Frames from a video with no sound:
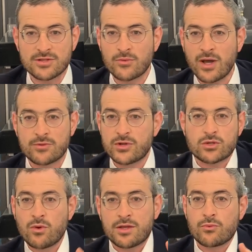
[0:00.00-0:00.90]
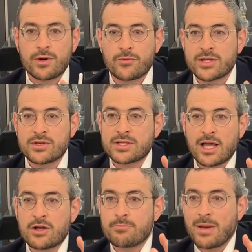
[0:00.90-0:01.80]
So wait, which one? When you
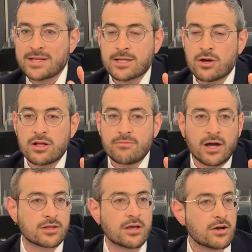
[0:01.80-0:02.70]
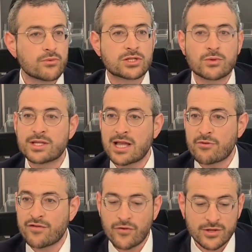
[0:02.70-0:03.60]
say Pesach oil Maid, which one is that
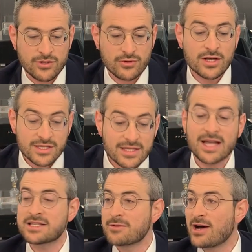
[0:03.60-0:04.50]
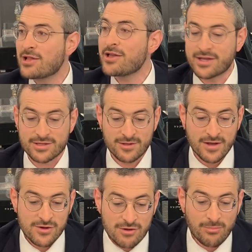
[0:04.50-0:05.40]
referring to? So that's the machlekes.
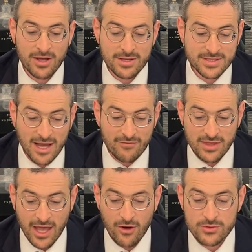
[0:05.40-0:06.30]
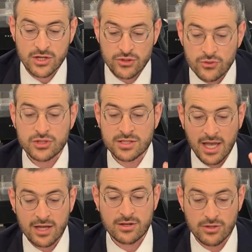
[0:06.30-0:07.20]
Rabban and Savi, they hold Kedushas
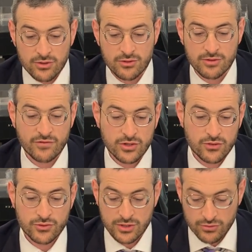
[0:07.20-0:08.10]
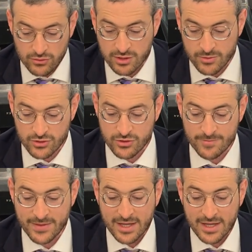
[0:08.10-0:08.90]
Heichel the Kedushas Ulam luchud.